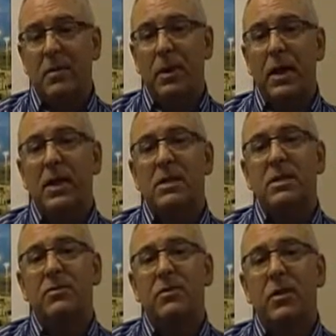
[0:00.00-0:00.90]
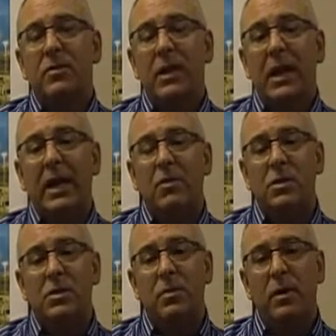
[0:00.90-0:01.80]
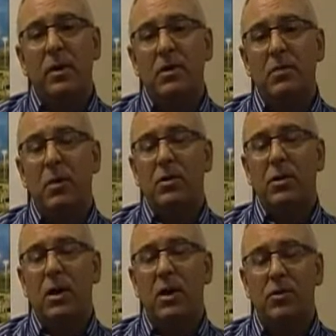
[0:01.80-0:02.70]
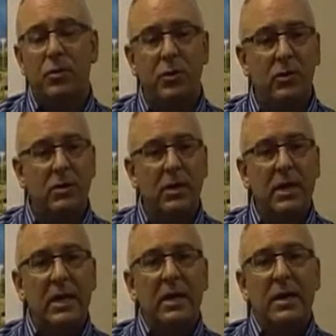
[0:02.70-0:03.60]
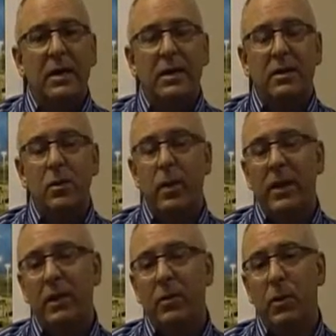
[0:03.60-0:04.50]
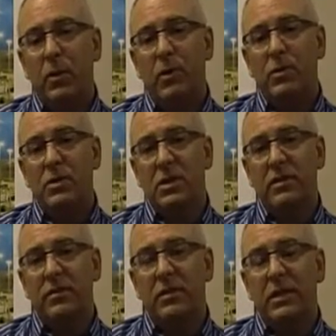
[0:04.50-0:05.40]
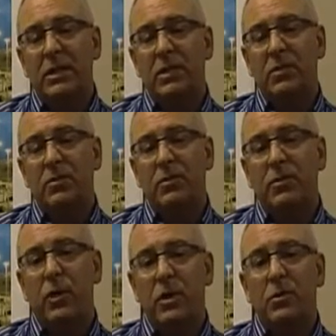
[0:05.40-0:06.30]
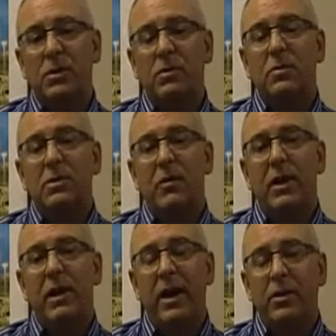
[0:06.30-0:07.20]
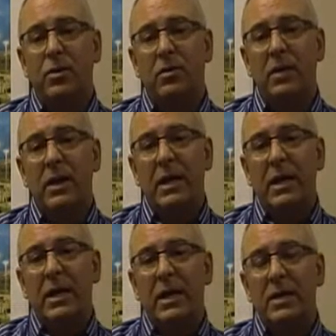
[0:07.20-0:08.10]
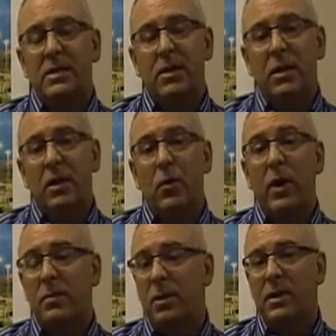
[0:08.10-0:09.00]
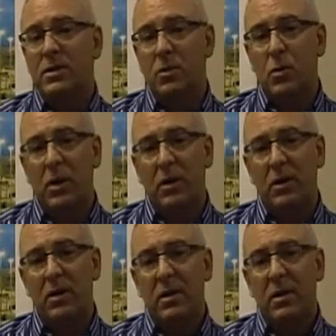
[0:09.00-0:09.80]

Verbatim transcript: because of the language, because of the multicultural, and the way that we were received. So Florida was, was really natural. It is a, a great place to work.